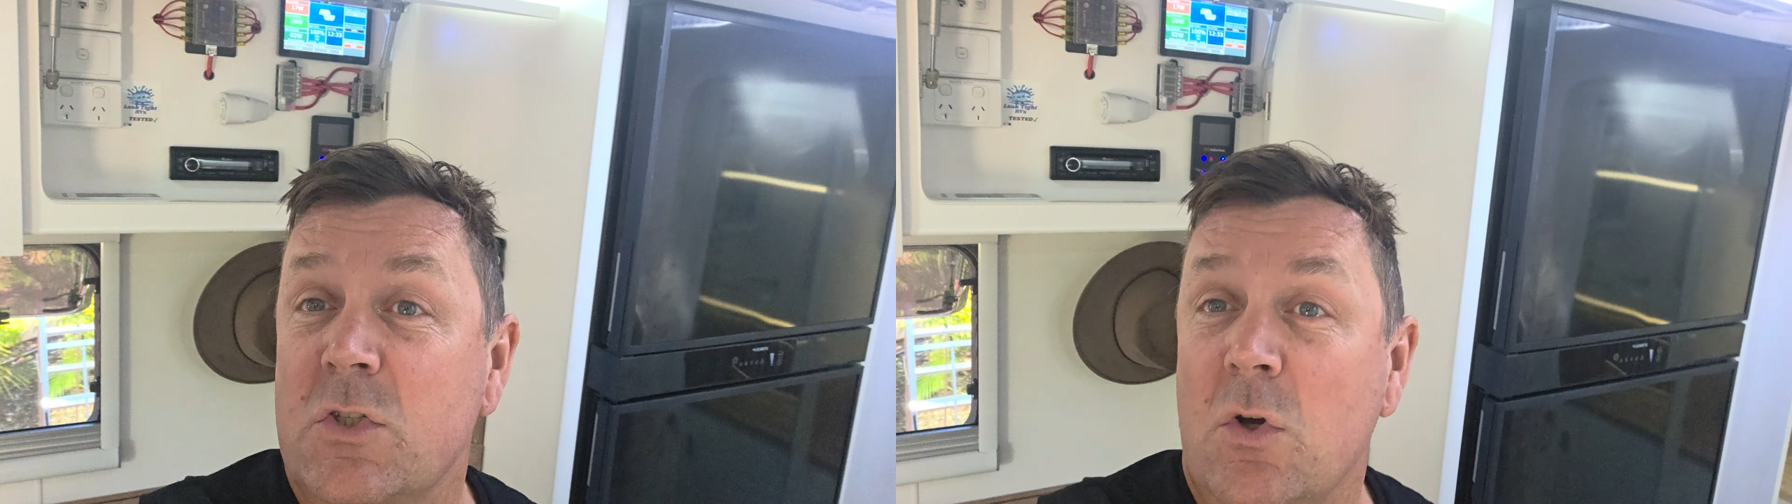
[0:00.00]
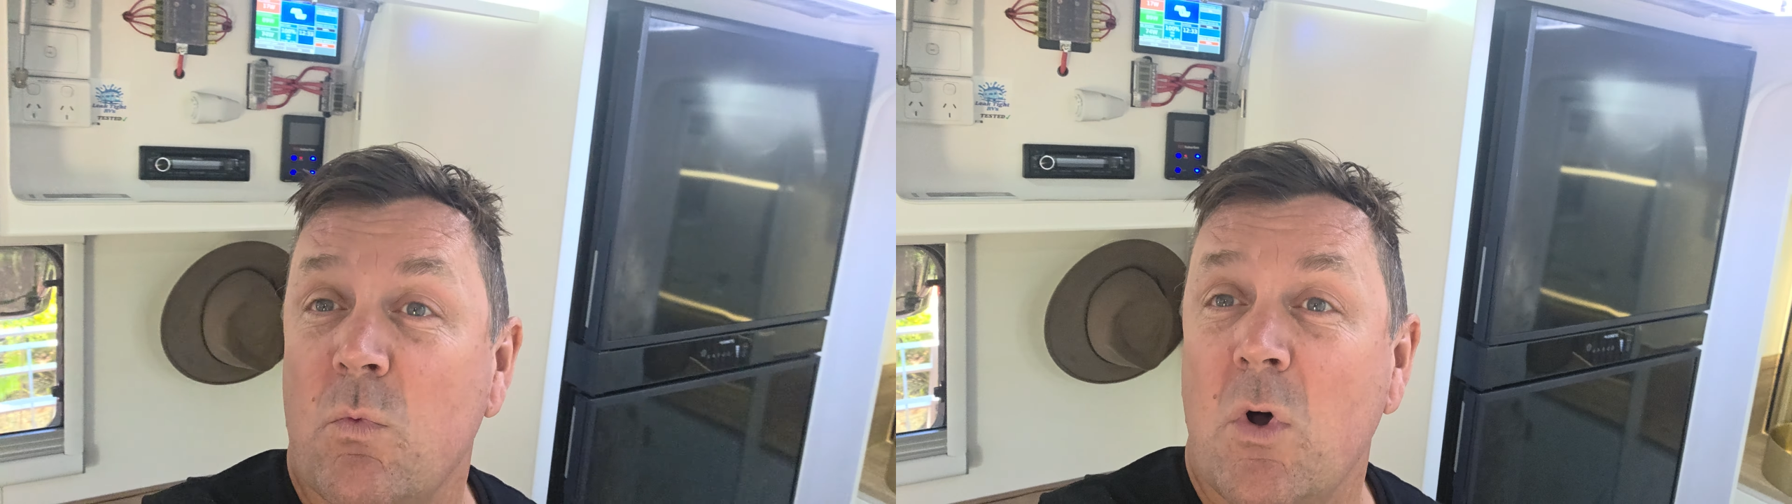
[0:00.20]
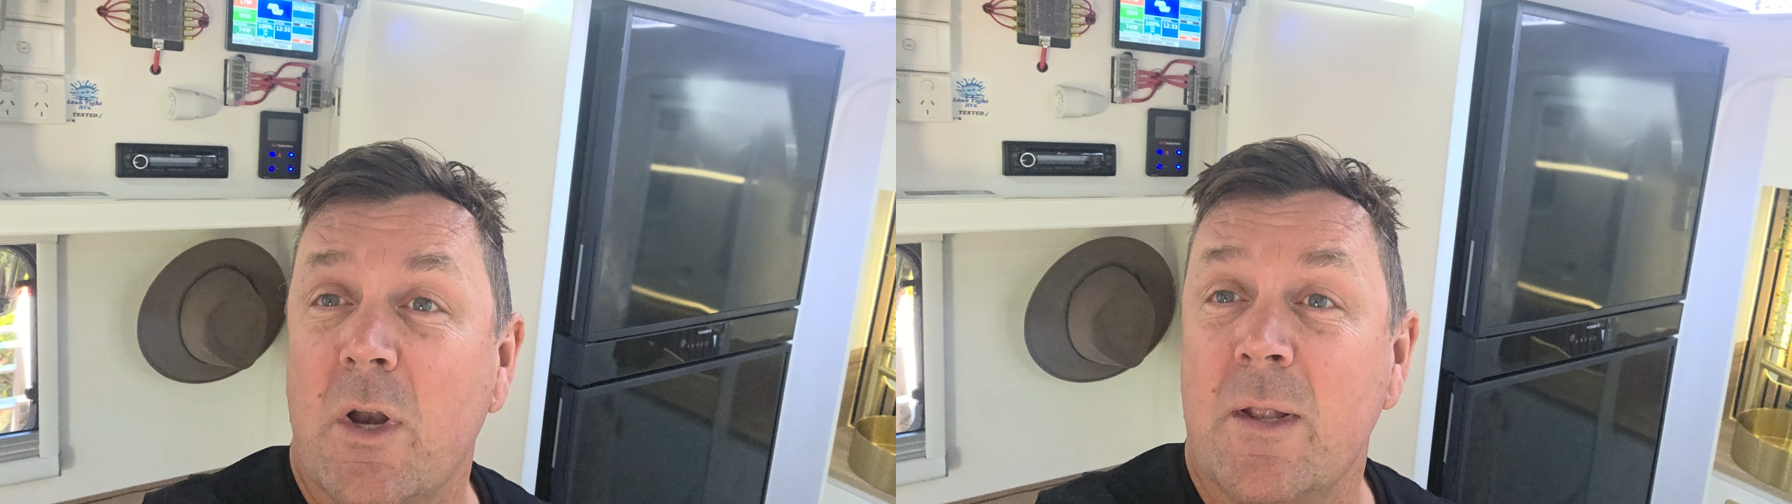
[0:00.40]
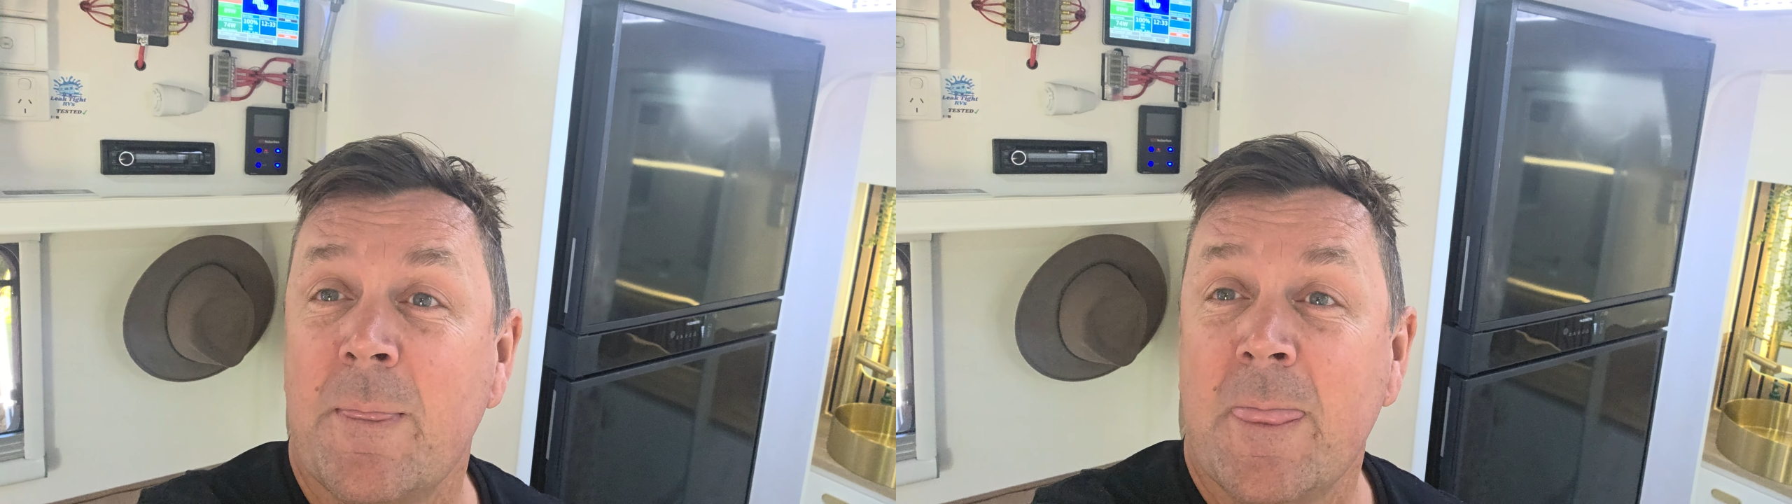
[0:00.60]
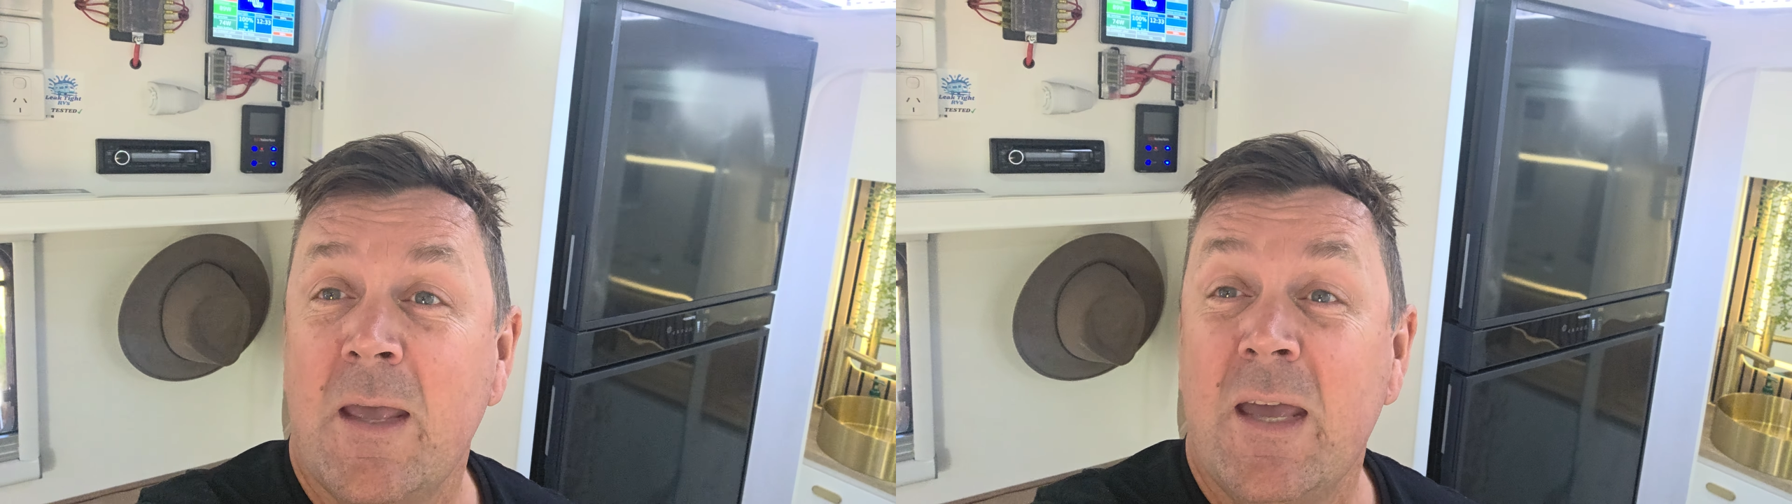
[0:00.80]
as I want.
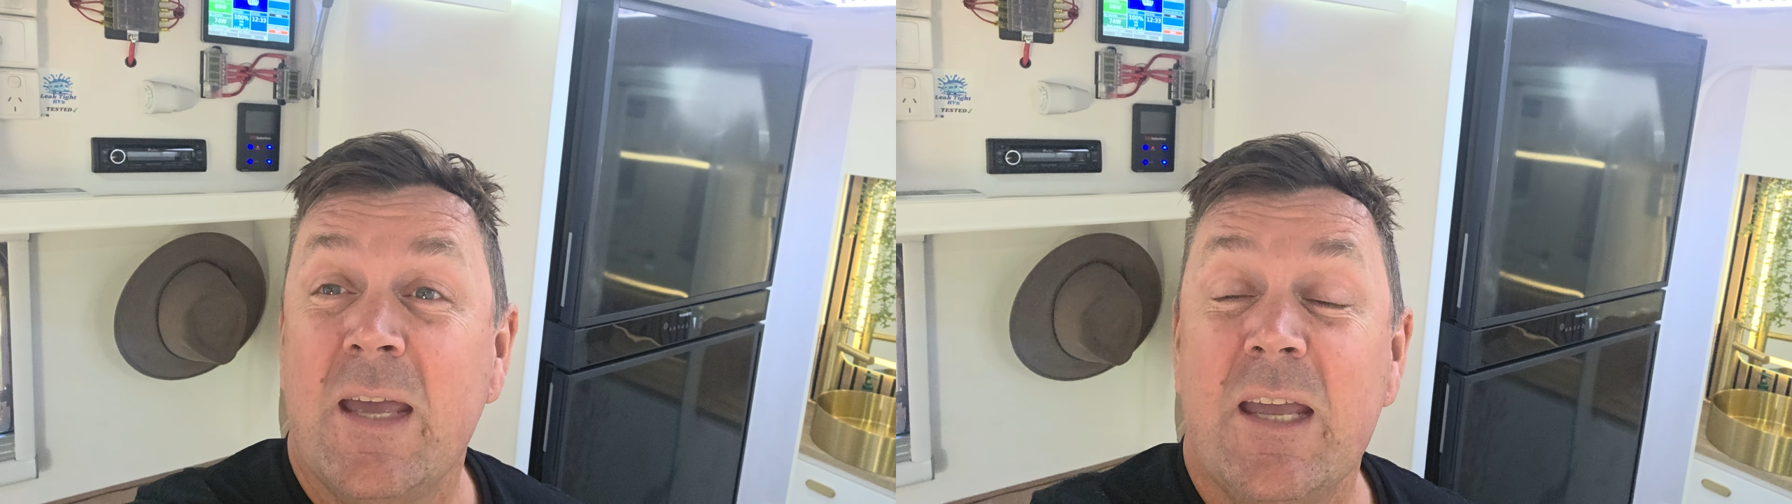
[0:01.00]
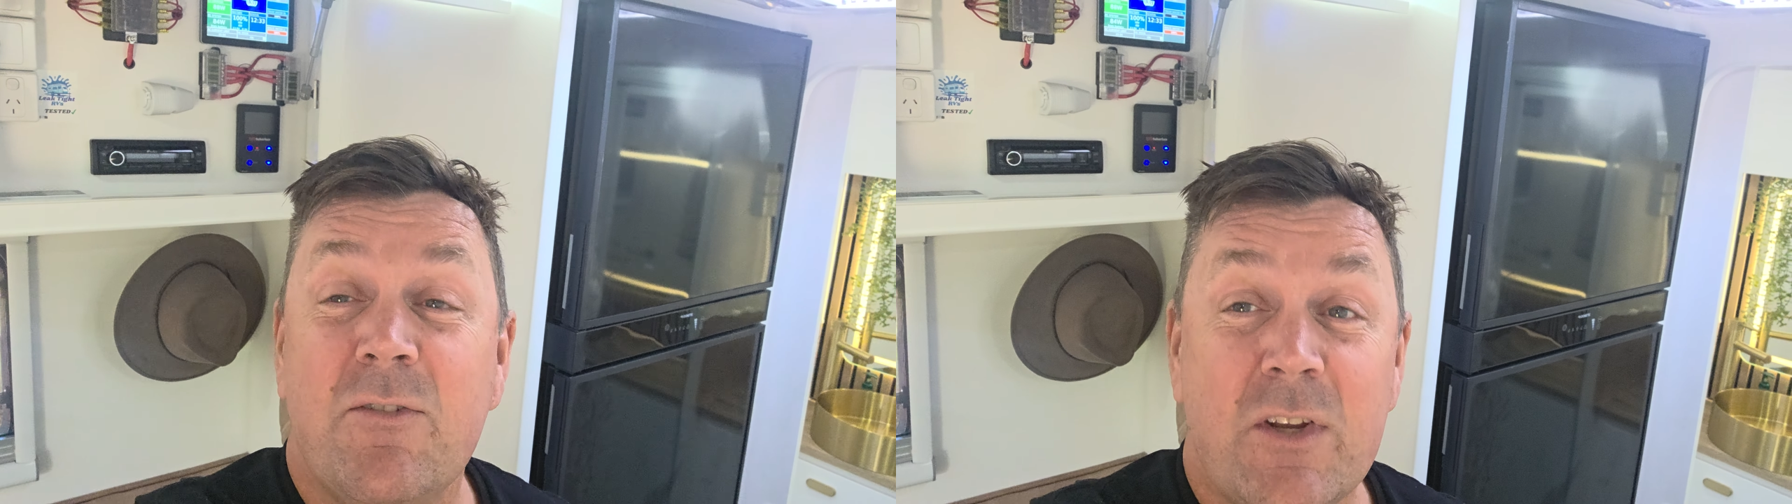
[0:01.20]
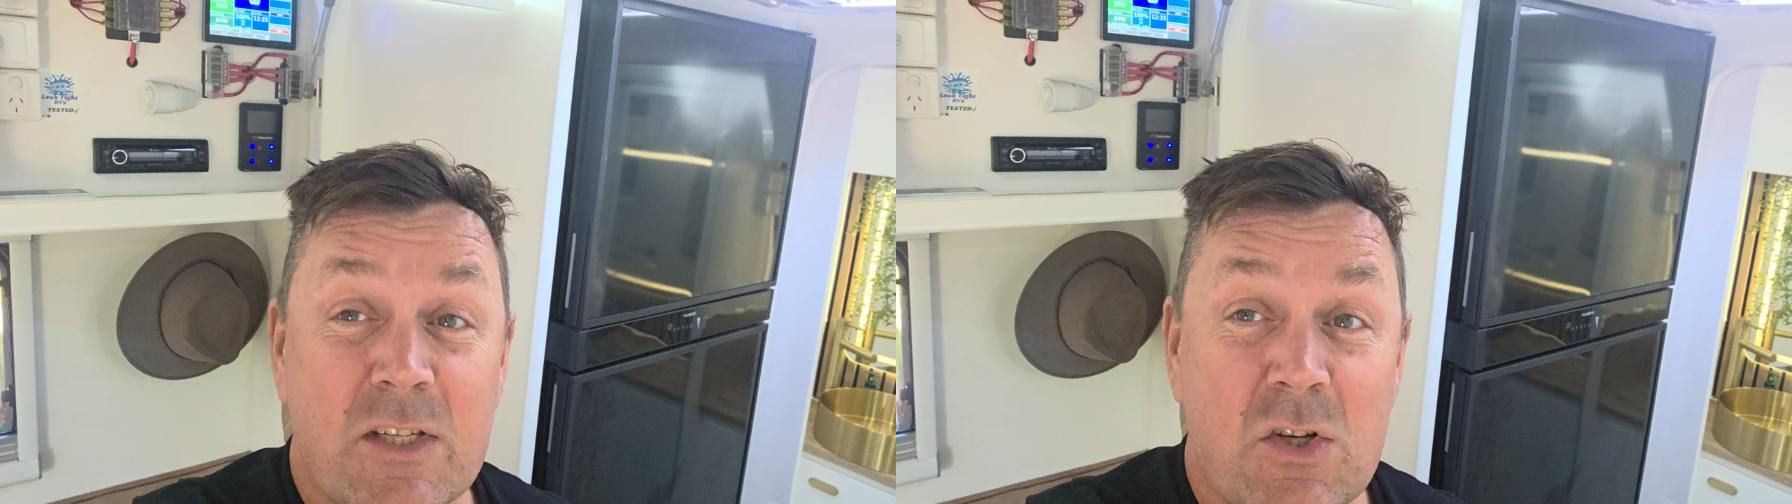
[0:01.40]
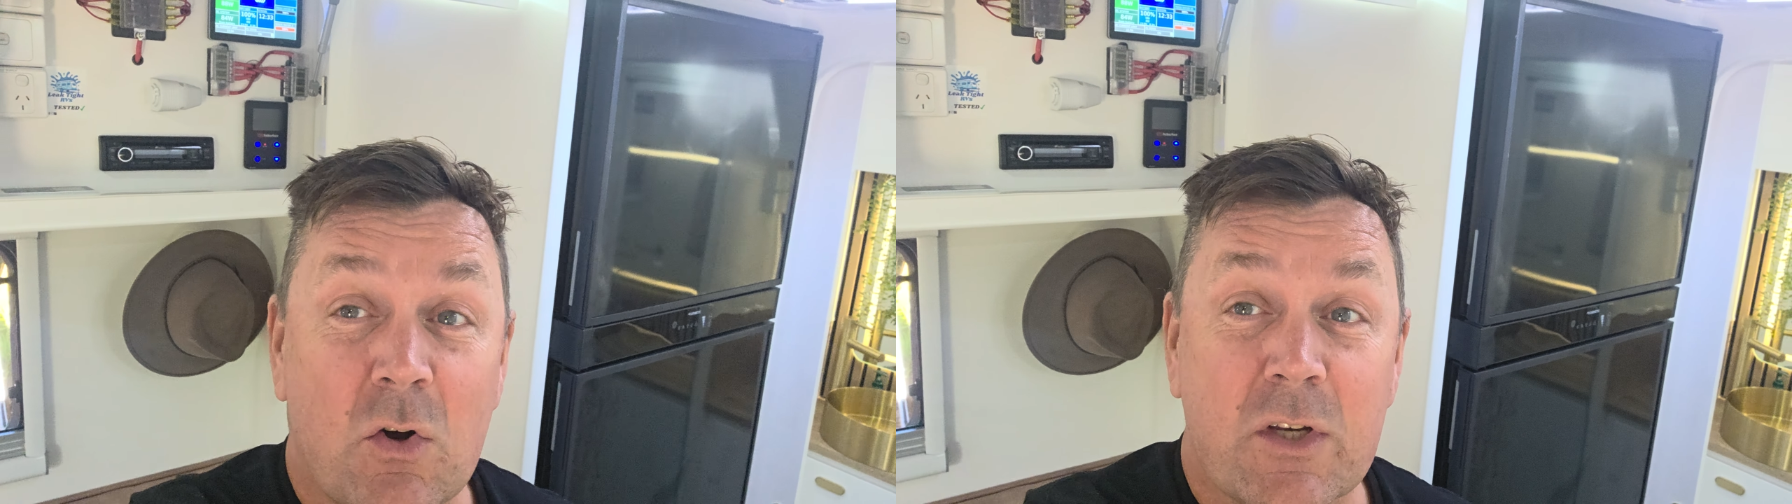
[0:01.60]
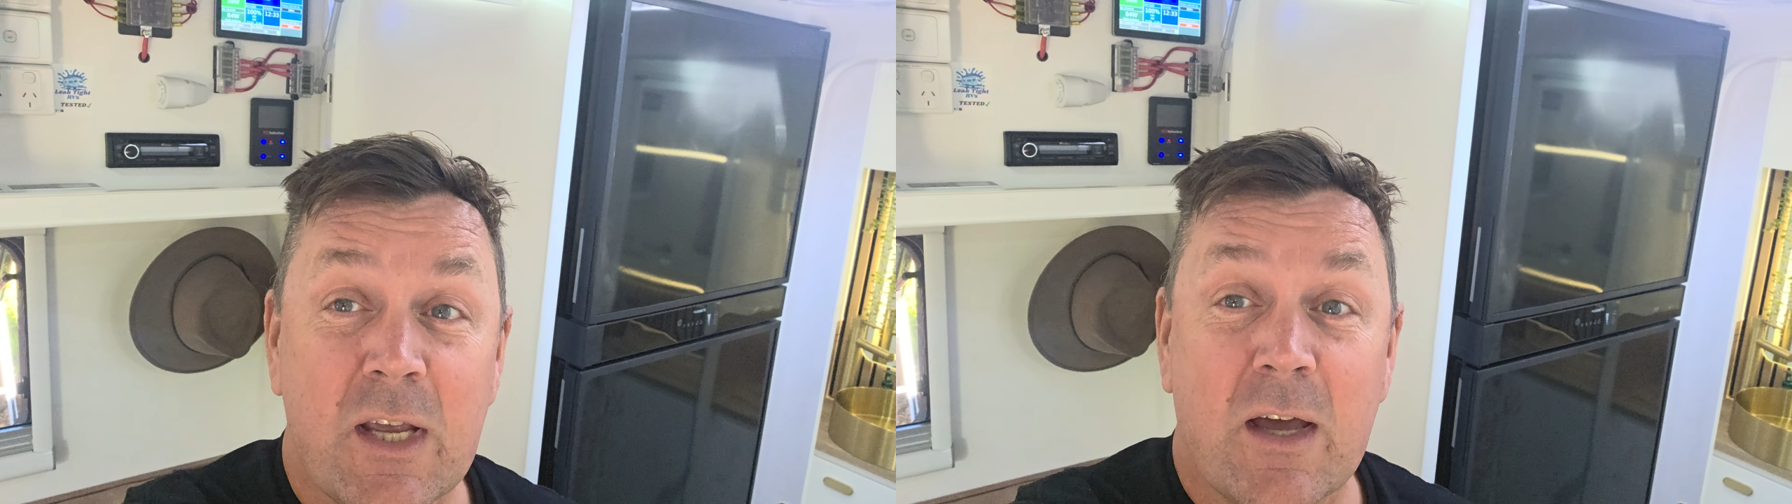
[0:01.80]
If it is
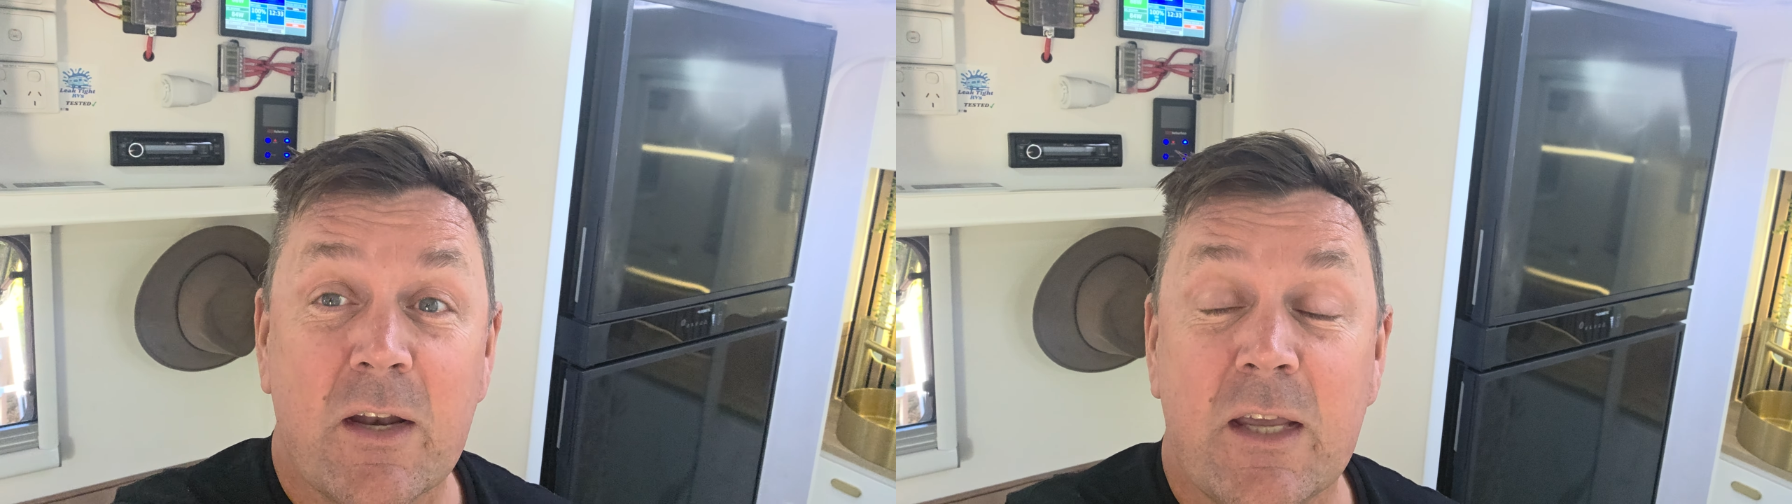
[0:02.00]
knocked out,